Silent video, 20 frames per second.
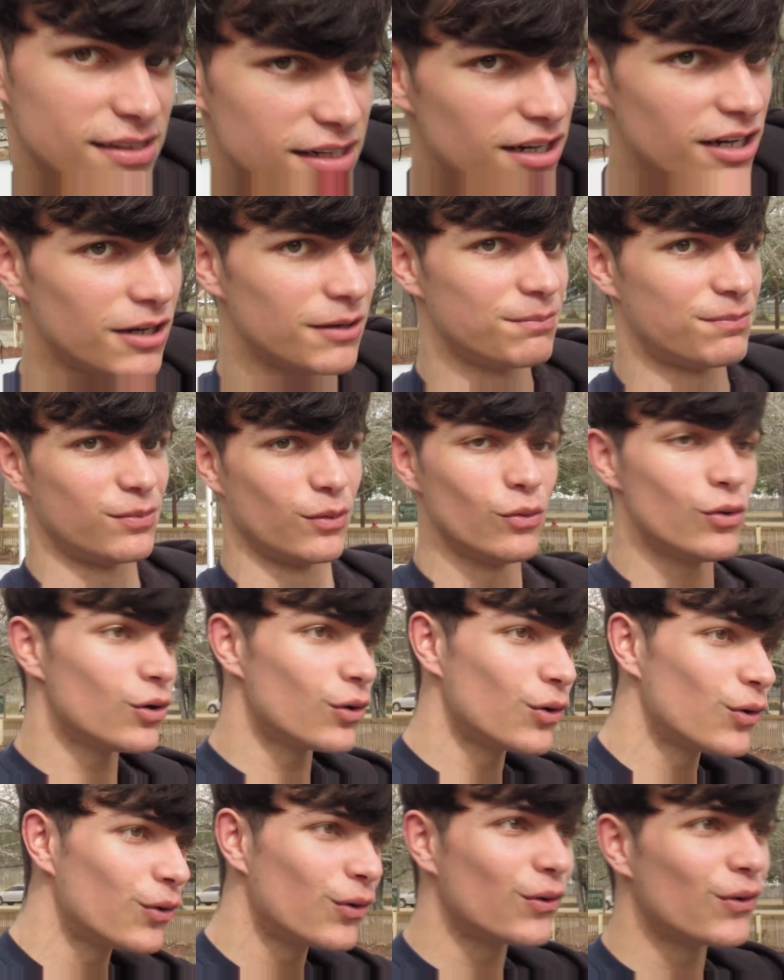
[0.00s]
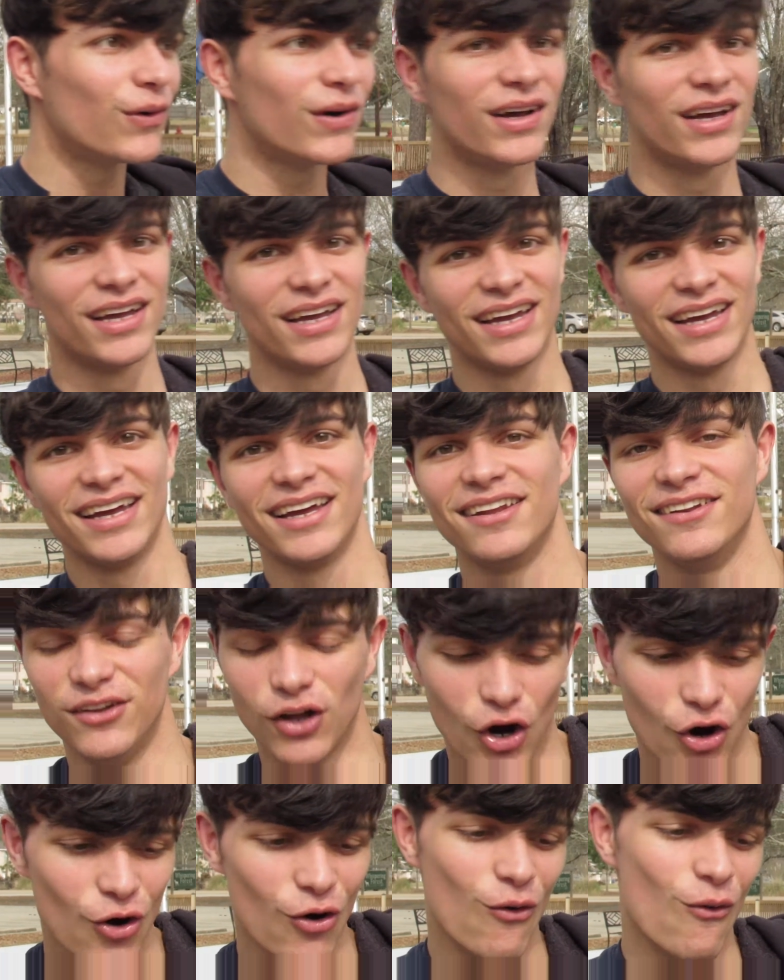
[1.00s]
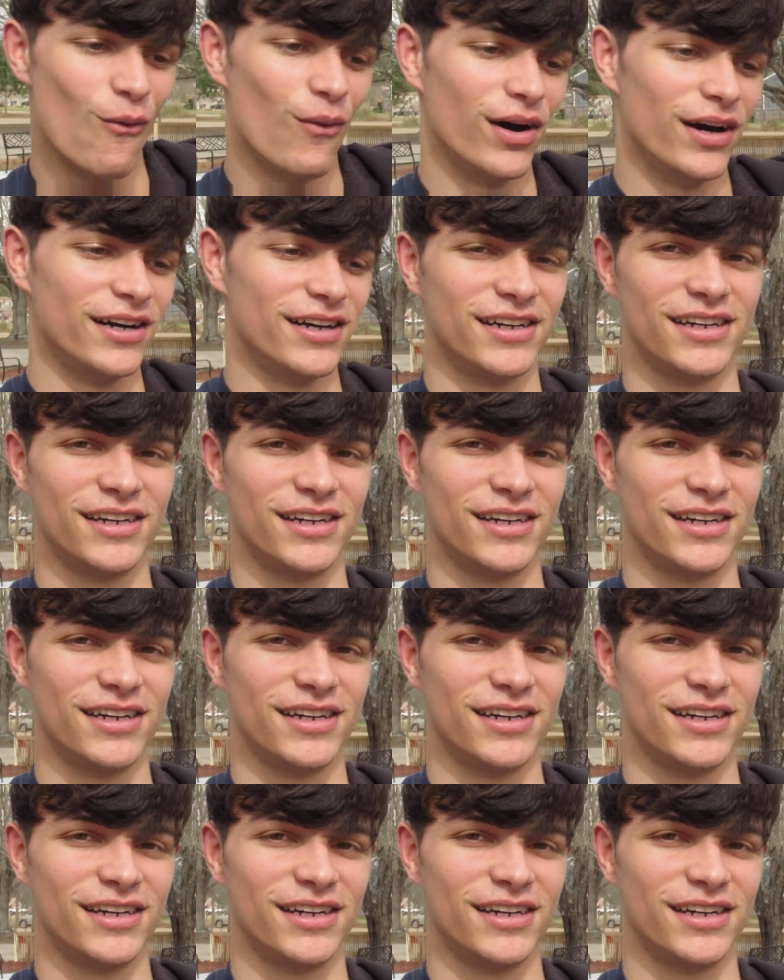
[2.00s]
it up. Woo! No,